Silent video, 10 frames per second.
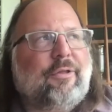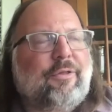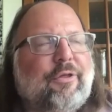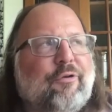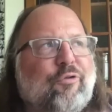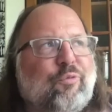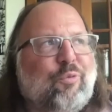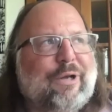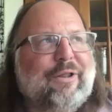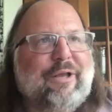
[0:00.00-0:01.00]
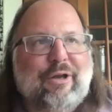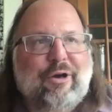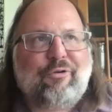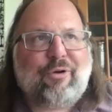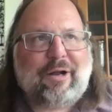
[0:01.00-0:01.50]
there's really
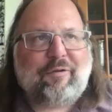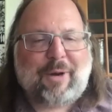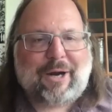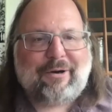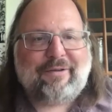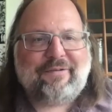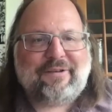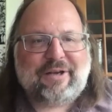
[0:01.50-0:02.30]
no transparency